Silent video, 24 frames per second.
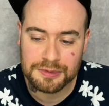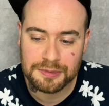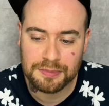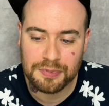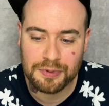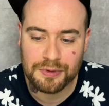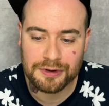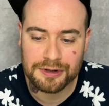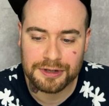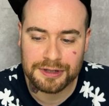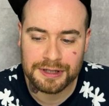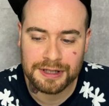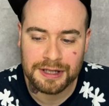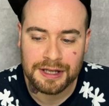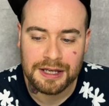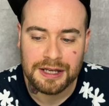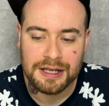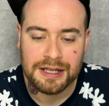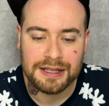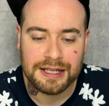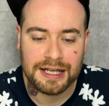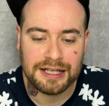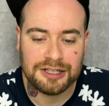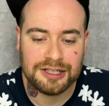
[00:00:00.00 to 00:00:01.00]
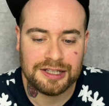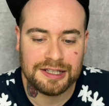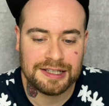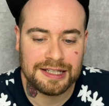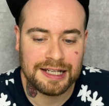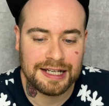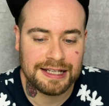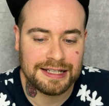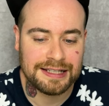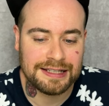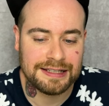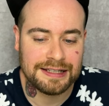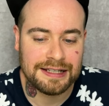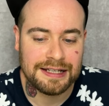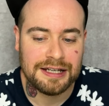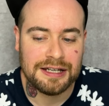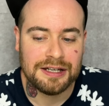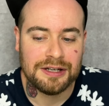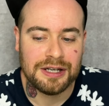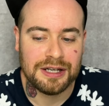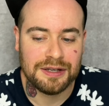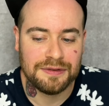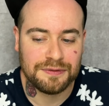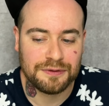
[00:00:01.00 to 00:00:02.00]
important that she says,
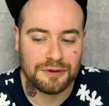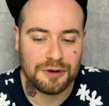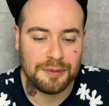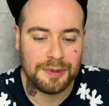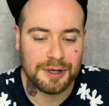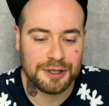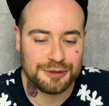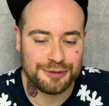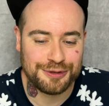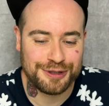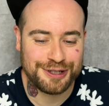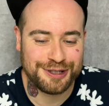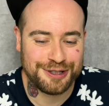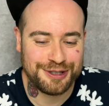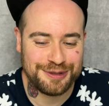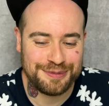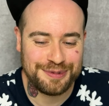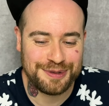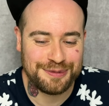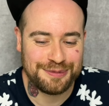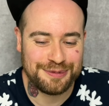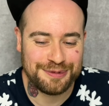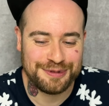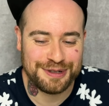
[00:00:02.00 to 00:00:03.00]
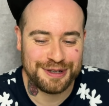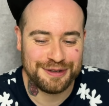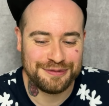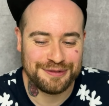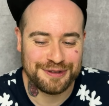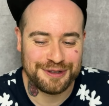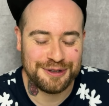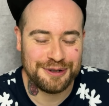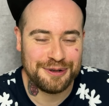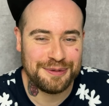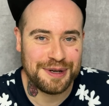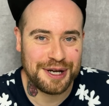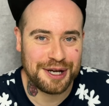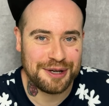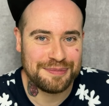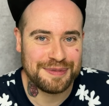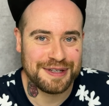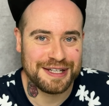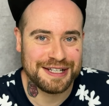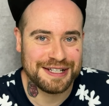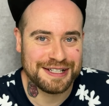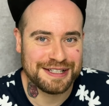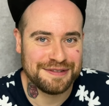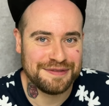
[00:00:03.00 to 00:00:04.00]
if robots are killing people, we definitely know about it,
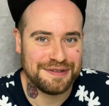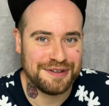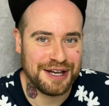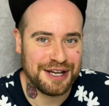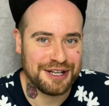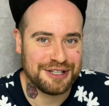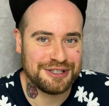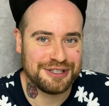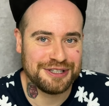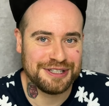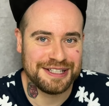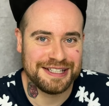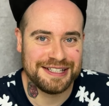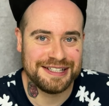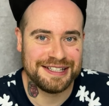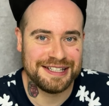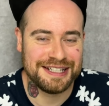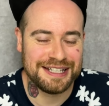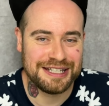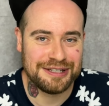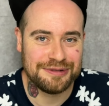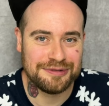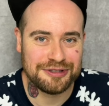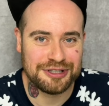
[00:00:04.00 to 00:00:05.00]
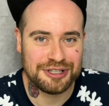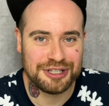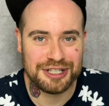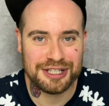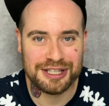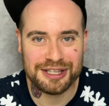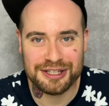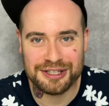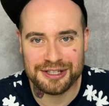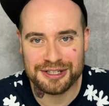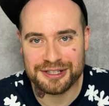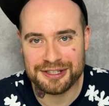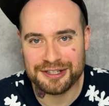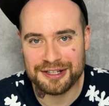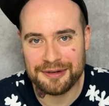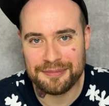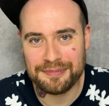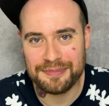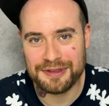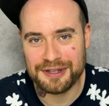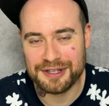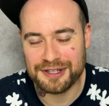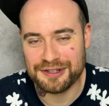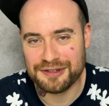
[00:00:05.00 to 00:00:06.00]
because if you actually see when she looks
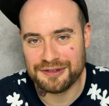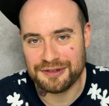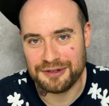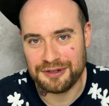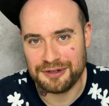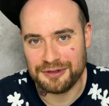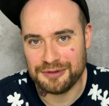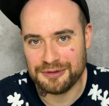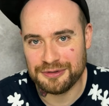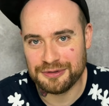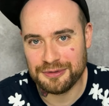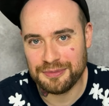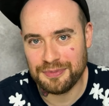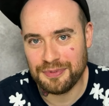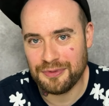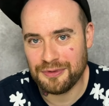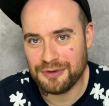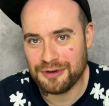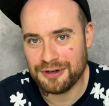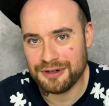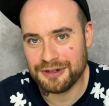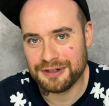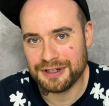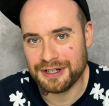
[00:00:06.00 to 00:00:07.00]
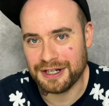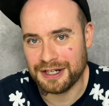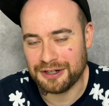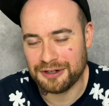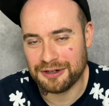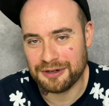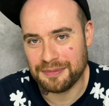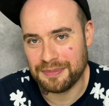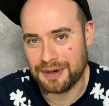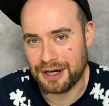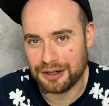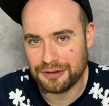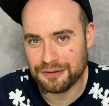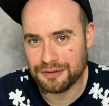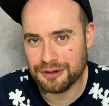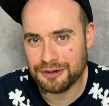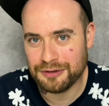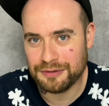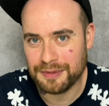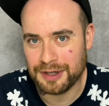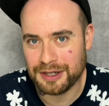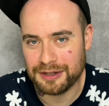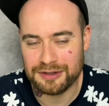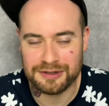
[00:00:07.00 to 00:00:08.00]
up this news report in her
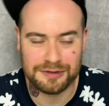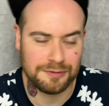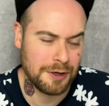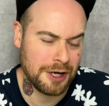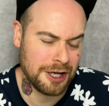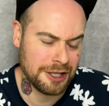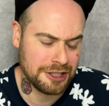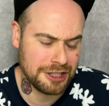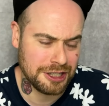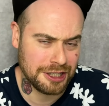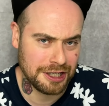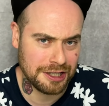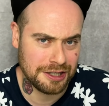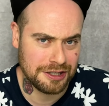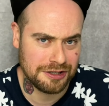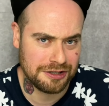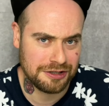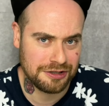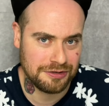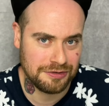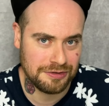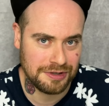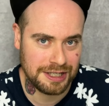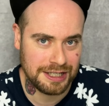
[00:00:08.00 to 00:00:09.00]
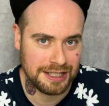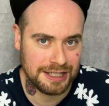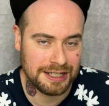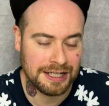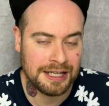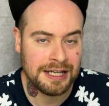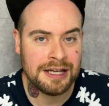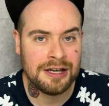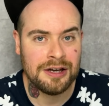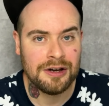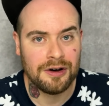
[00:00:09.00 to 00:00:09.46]
bedroom and is watching on the screen